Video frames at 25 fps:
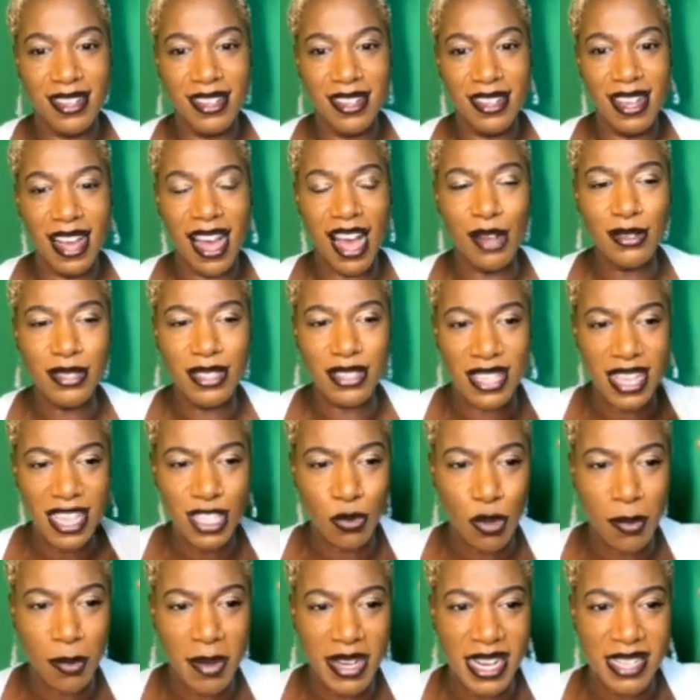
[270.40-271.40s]
How this
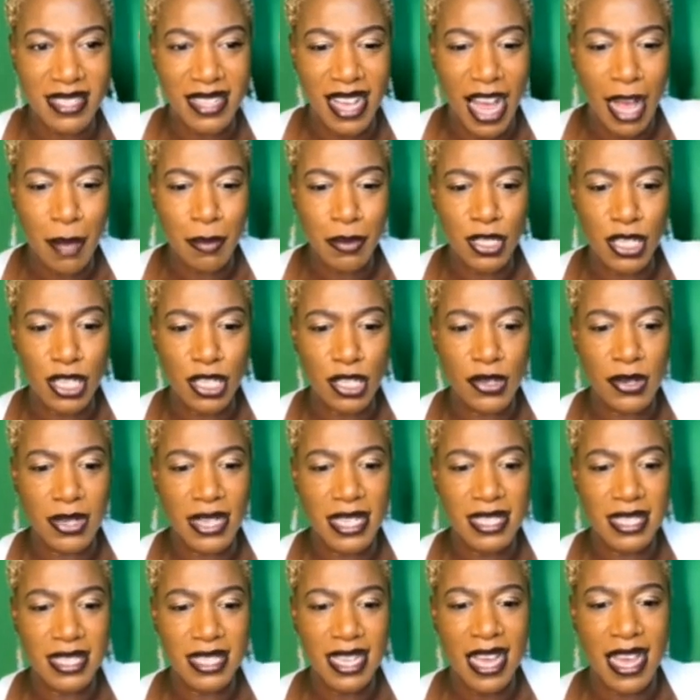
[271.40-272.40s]
woman is
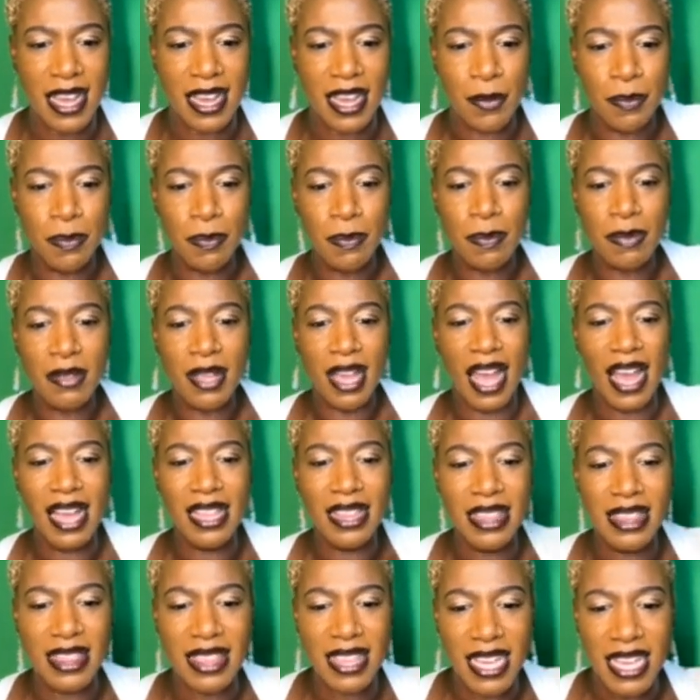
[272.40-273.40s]
absolutely sick.
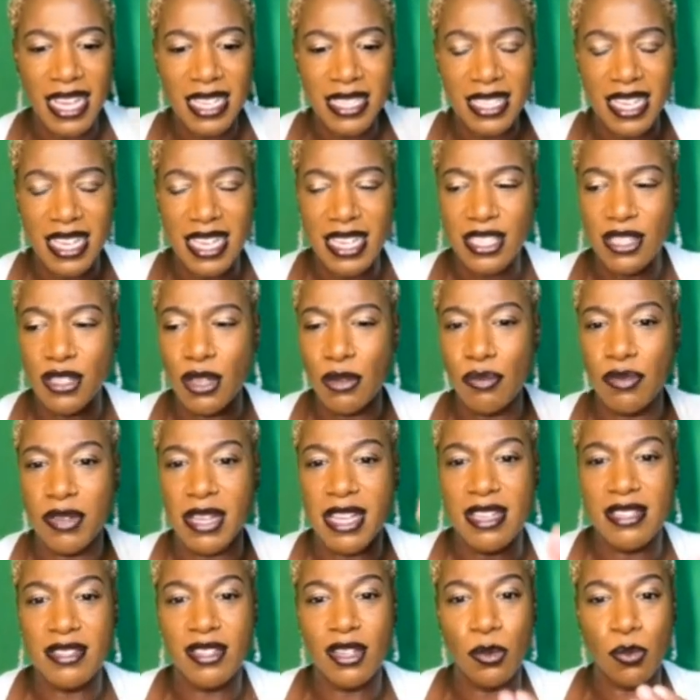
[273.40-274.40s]
And this is the
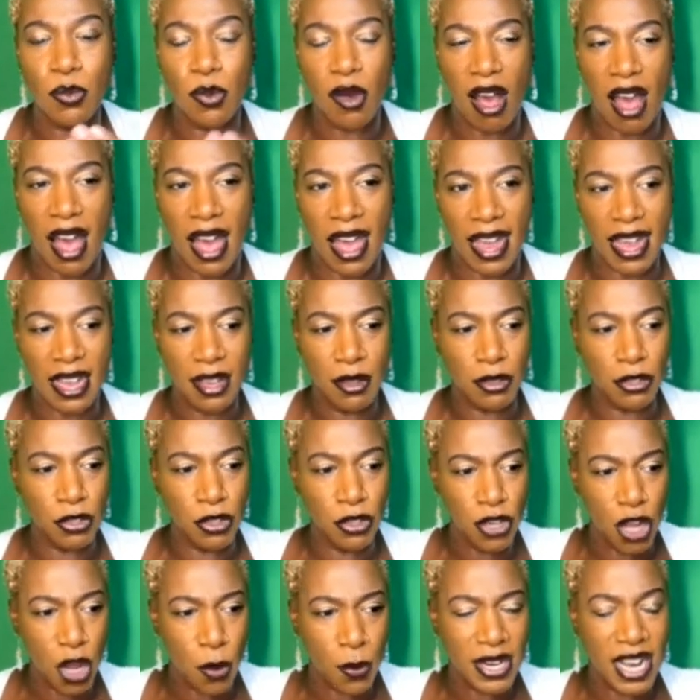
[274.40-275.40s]
reason why, you
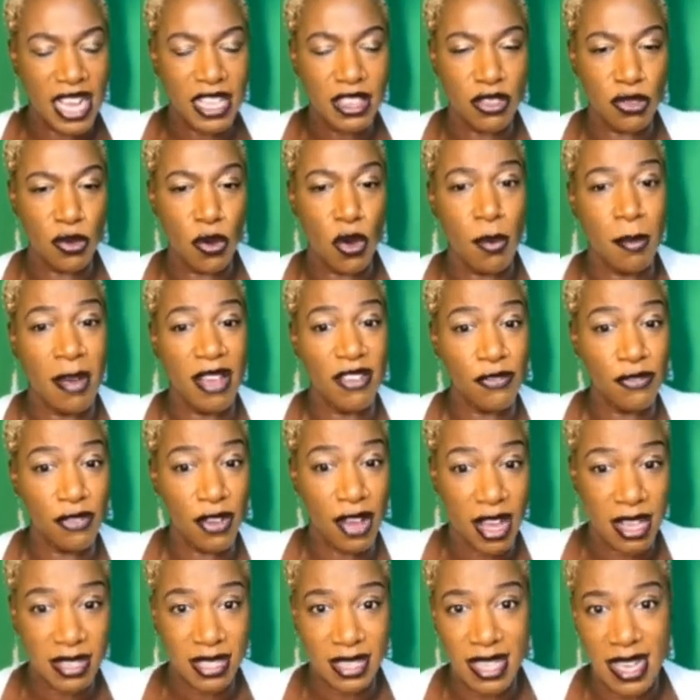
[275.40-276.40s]
know what I thought my
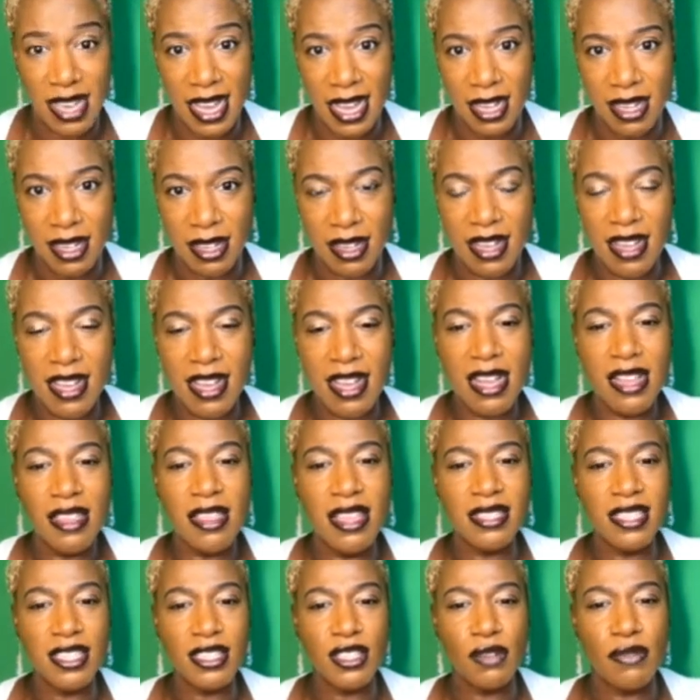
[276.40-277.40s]
first thing?
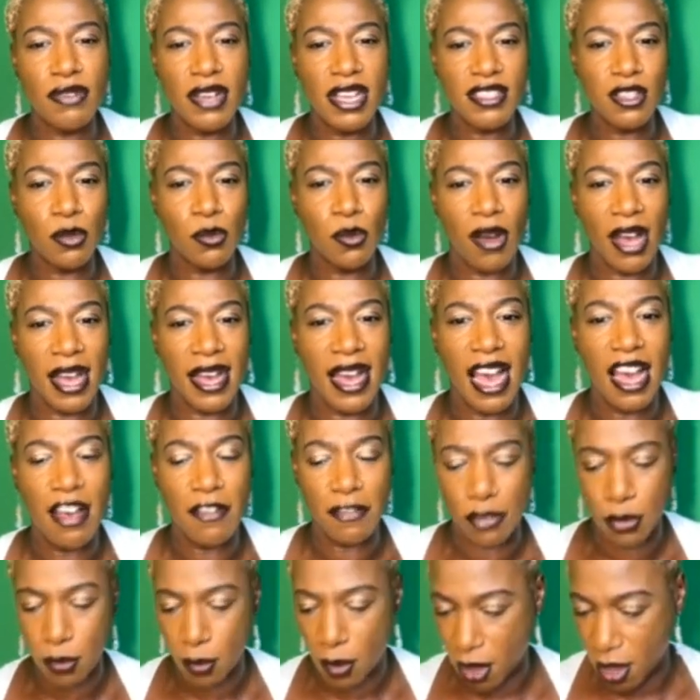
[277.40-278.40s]
This is the reason why
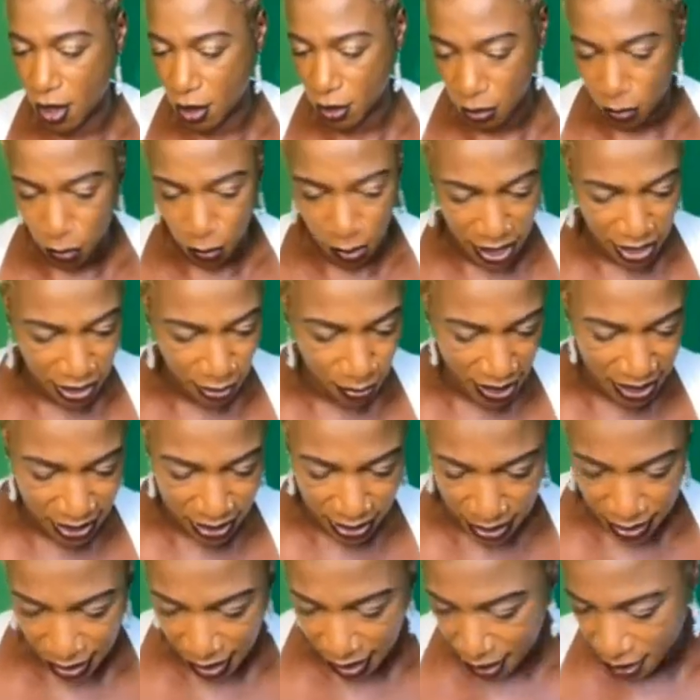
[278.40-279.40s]
Afua, where's my
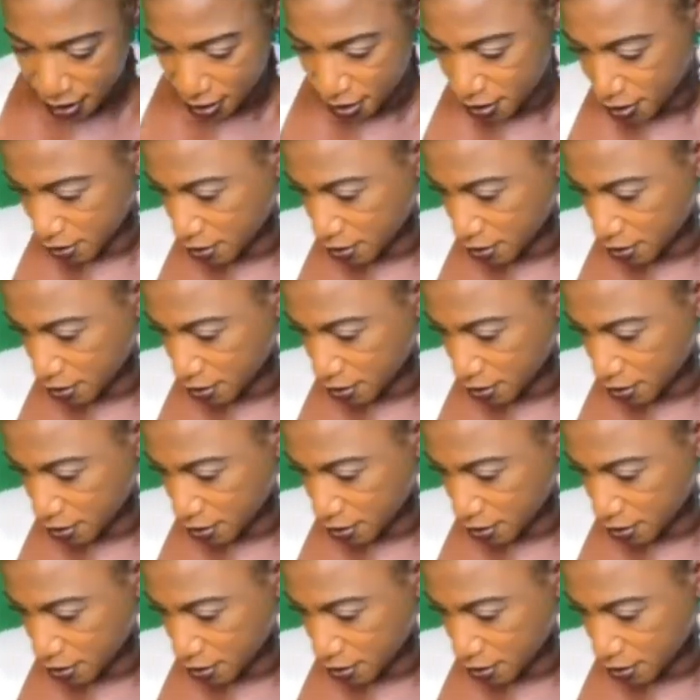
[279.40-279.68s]
stick?